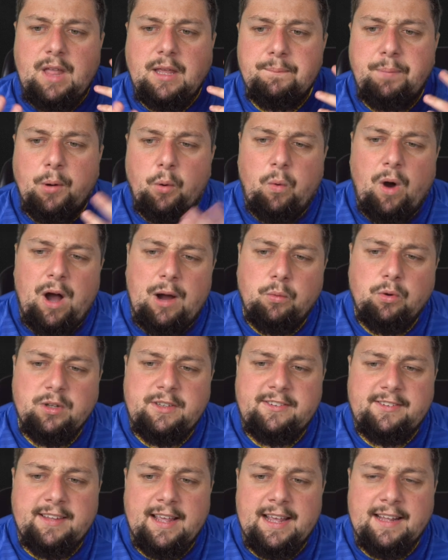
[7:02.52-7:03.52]
But what I would
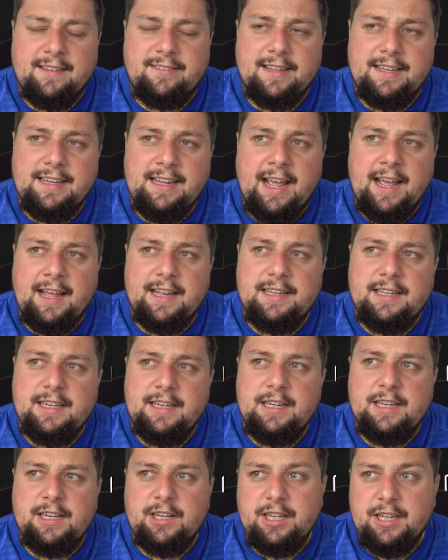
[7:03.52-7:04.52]
say is, yeah,
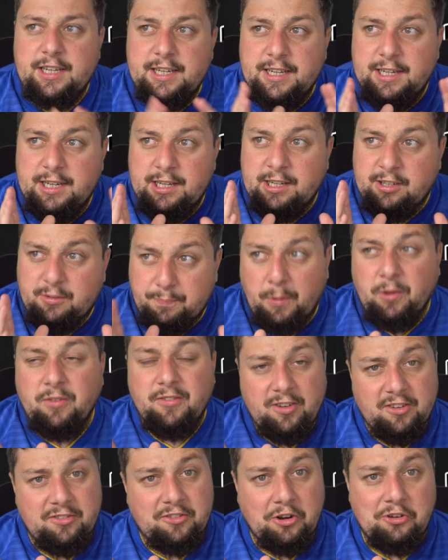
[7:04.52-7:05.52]
your
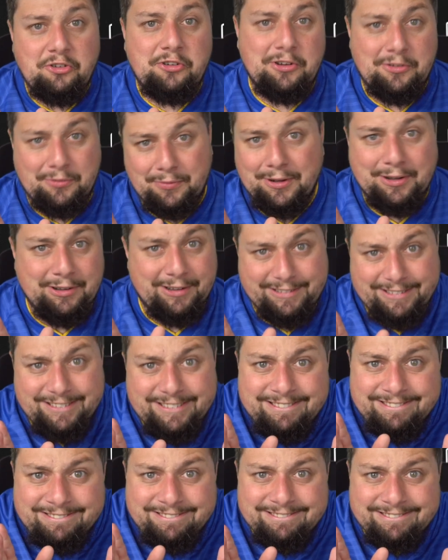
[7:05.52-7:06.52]
sponsor's dodgy as fuck.
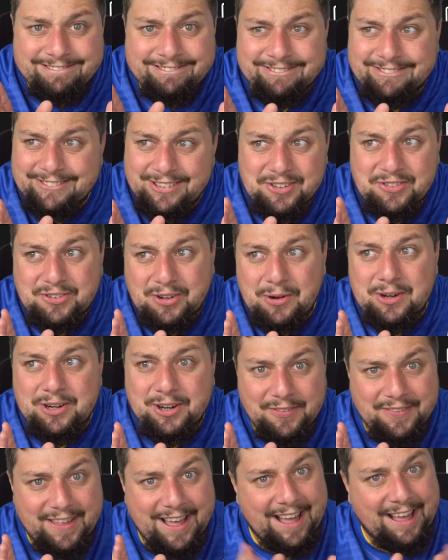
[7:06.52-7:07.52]
What's going
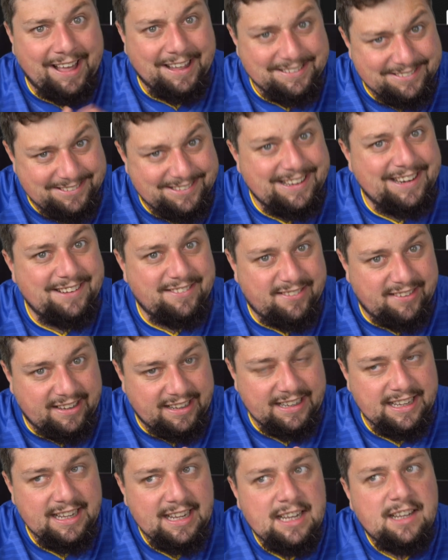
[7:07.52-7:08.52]
on there?
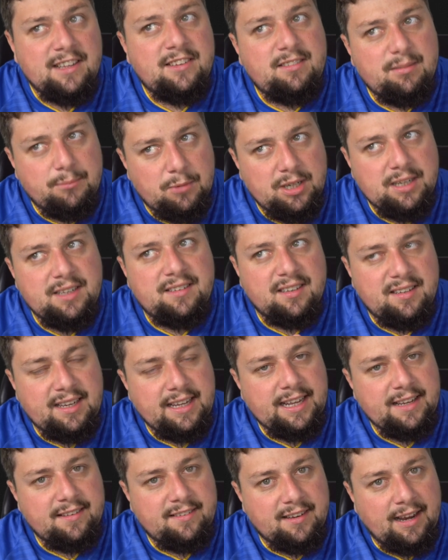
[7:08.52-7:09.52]
Seriously. Someone needs to
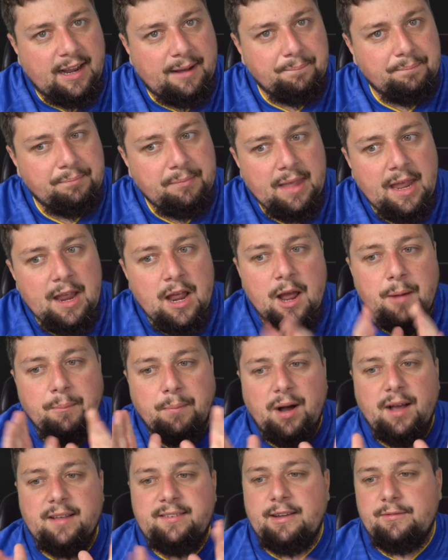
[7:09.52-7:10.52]
dig into that.
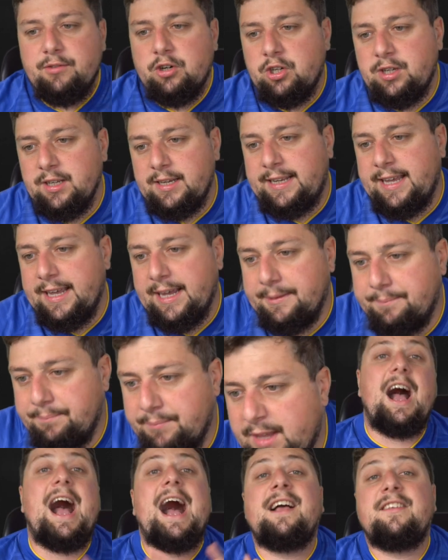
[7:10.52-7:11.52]
But let's have a look at the kit.
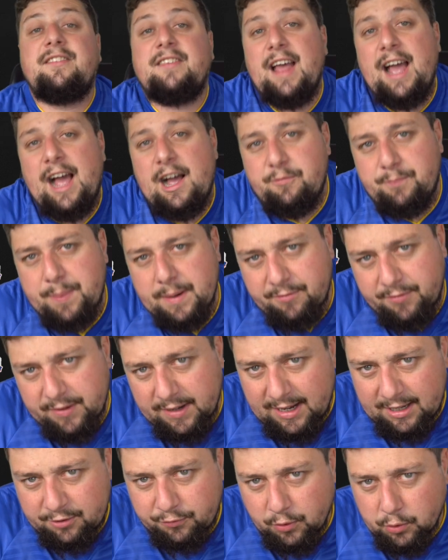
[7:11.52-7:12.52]
As there have been for the
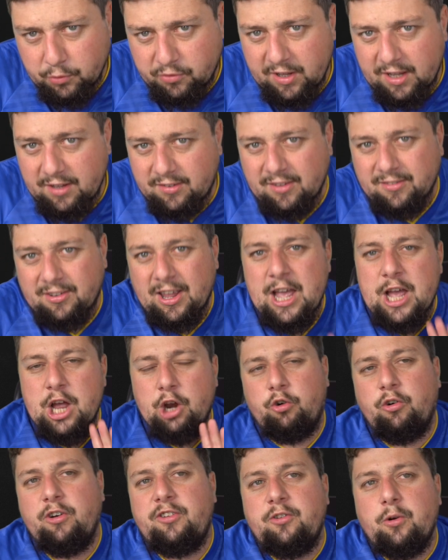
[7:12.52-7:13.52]
last few seasons,
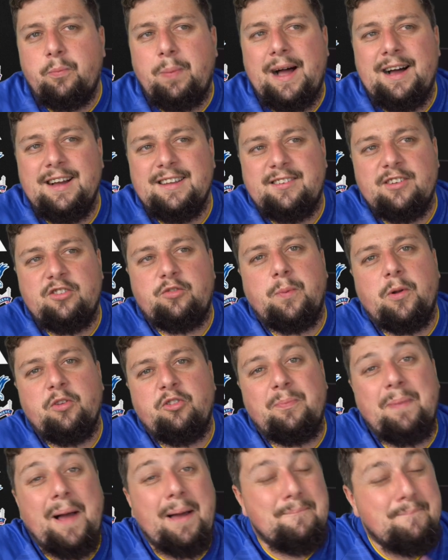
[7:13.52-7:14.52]
Crystal Palace are
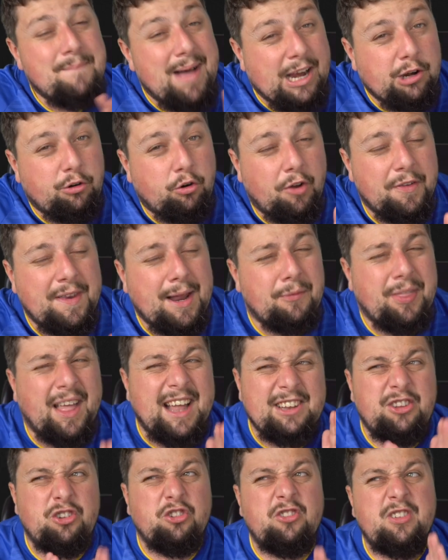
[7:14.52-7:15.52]
sponsored by Macron. Now,
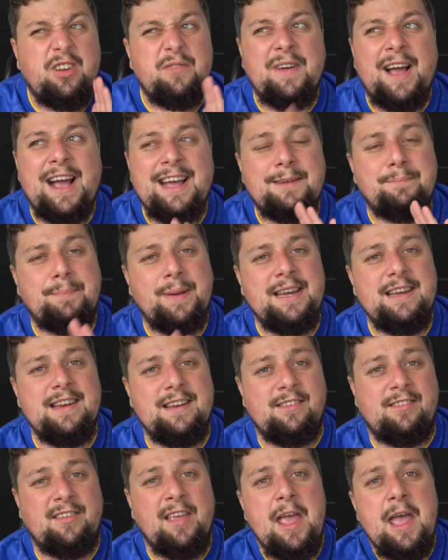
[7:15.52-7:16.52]
that does divide
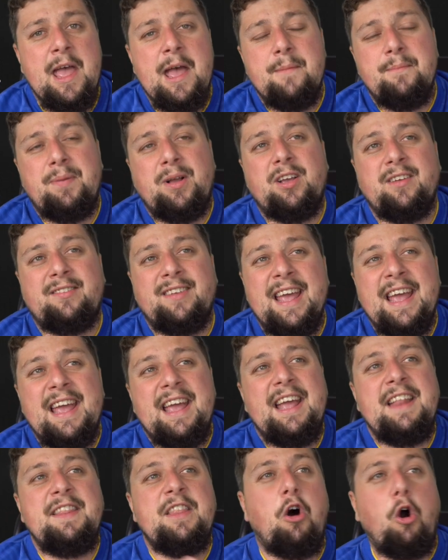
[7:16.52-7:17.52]
opinions, because
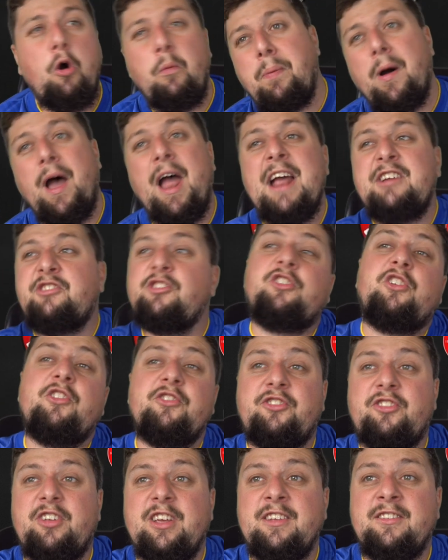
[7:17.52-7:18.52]
in the upper
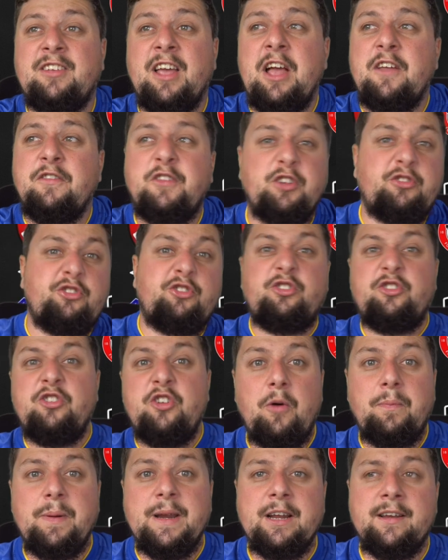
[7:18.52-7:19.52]
echelons, the
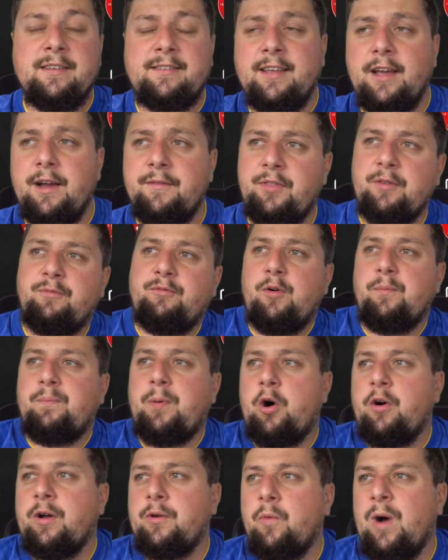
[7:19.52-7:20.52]
snobbiness of the
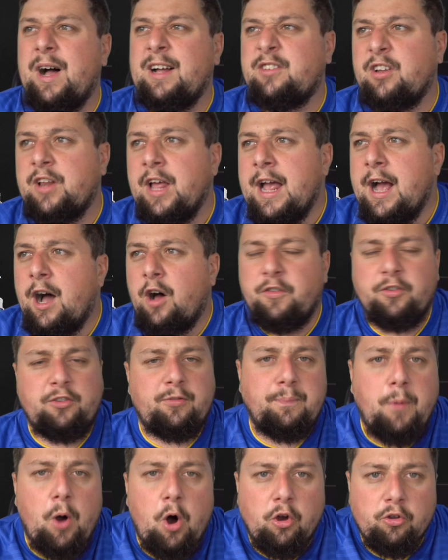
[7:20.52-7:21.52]
footballing world or the
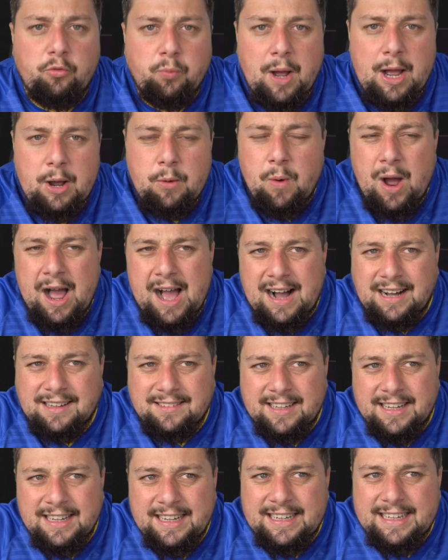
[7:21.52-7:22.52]
sportswear
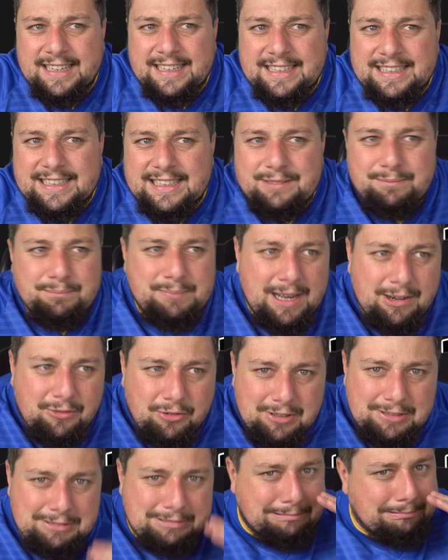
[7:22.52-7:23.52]
world,
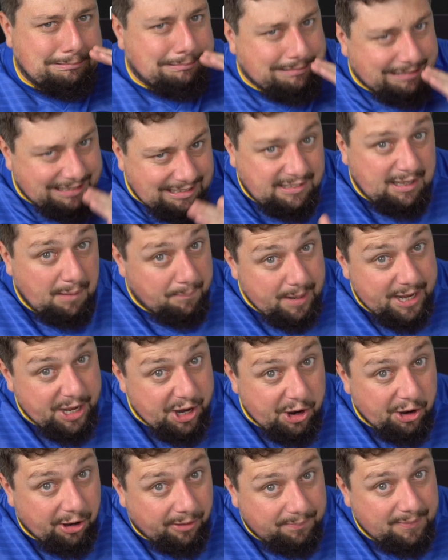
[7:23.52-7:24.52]
Macron's, it's a
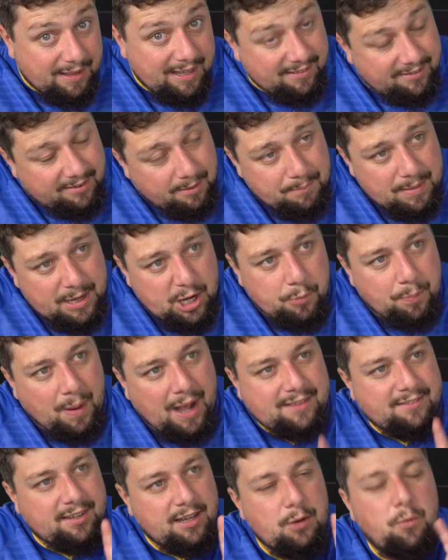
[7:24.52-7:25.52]
minnow. It's a minnow. But
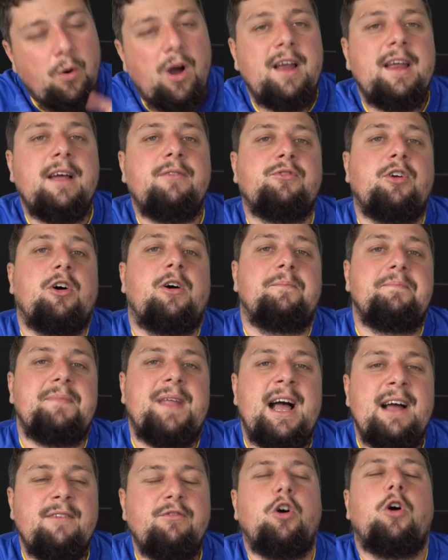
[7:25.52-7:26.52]
I tell you what I have got.
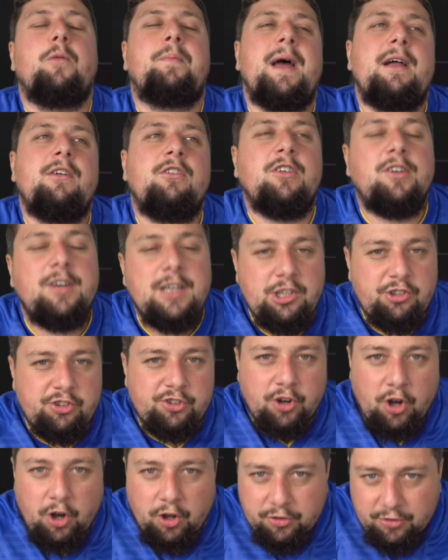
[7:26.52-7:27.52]
I've got a pair of Leeds
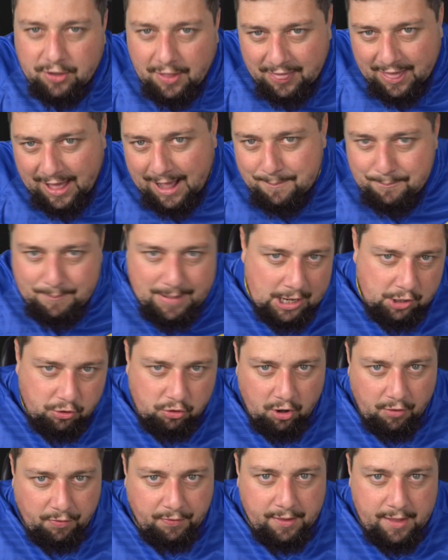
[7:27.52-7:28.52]
shorts that are
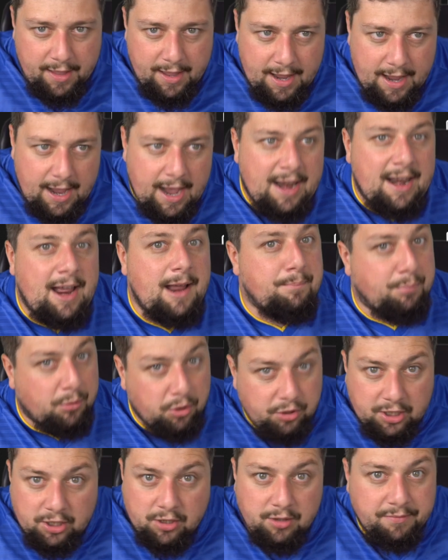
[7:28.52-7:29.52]
Macron, and I
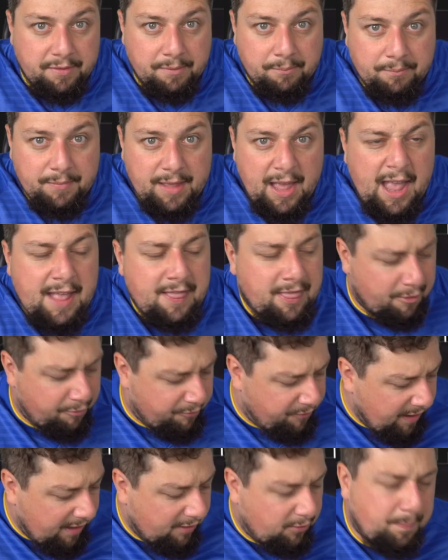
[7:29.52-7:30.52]
bloody love them. The
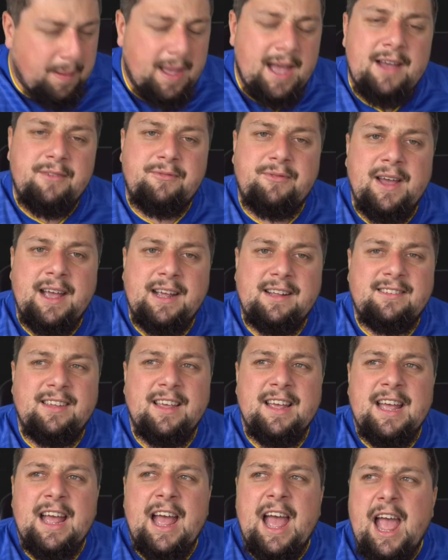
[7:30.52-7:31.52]
fit's perfect.
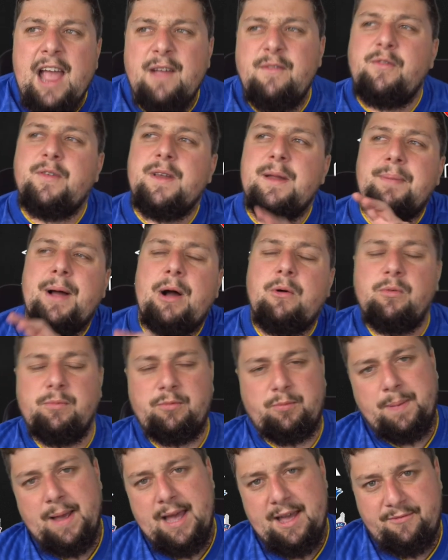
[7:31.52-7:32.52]
Everything about
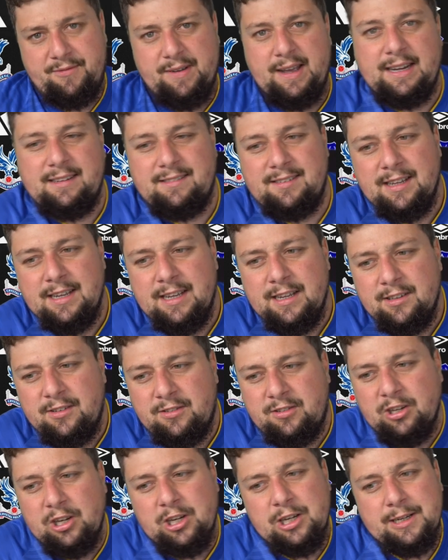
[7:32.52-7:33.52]
them's perfect.
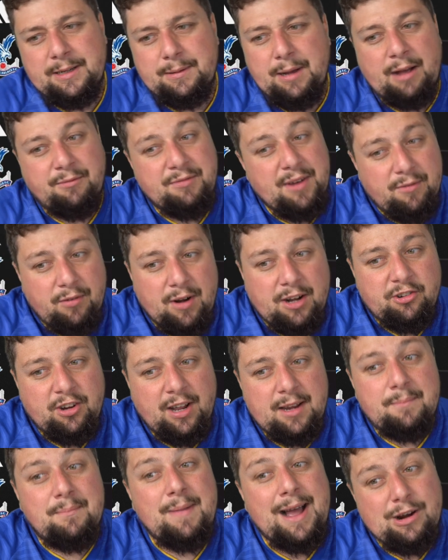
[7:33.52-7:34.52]
So I've never actually
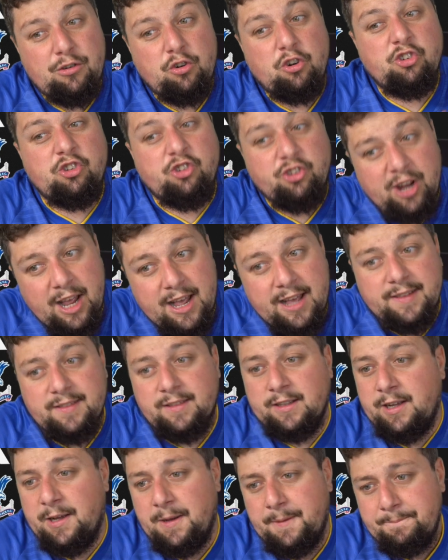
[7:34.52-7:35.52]
had a Macron shirt
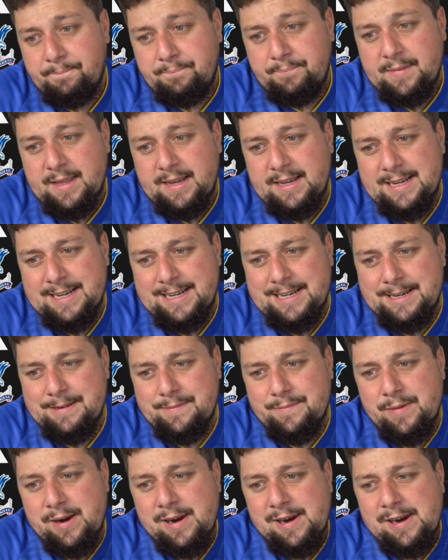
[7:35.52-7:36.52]
though.
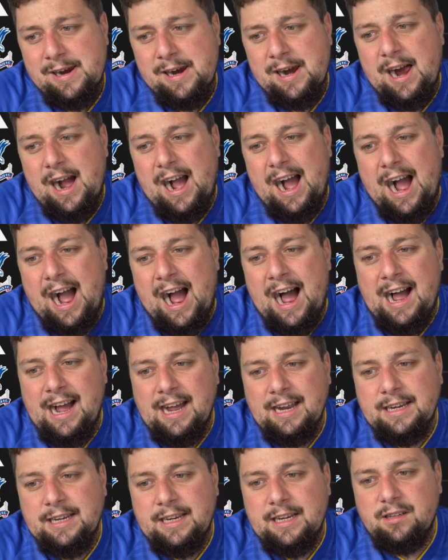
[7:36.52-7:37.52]

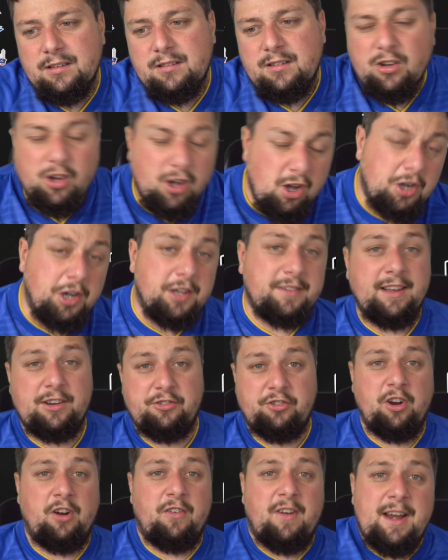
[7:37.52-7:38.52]
The logo's
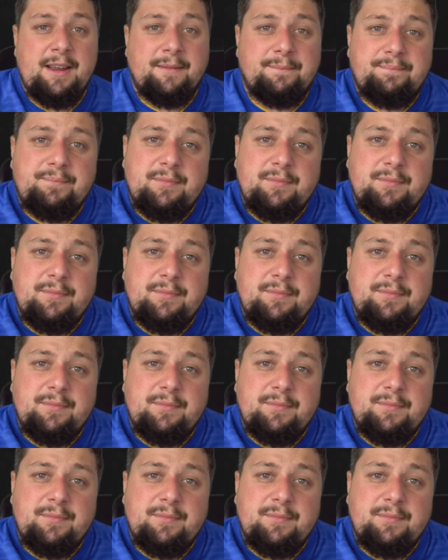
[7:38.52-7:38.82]
actually alright.